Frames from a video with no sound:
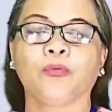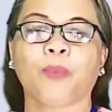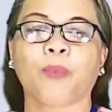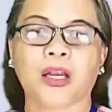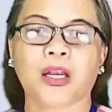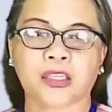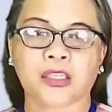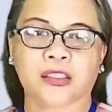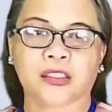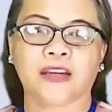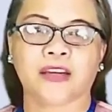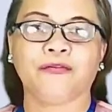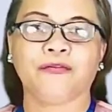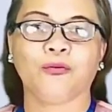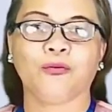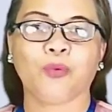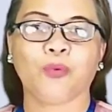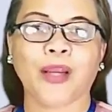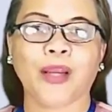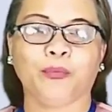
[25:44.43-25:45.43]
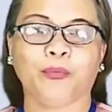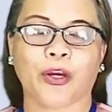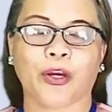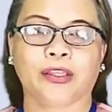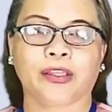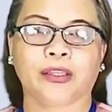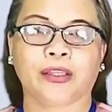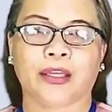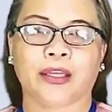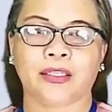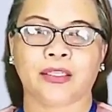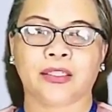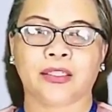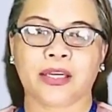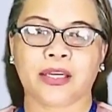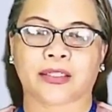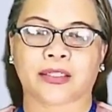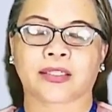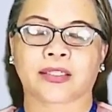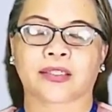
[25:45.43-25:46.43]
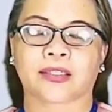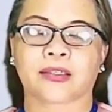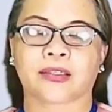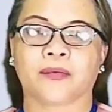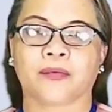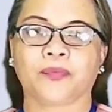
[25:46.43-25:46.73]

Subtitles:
positive 1.96.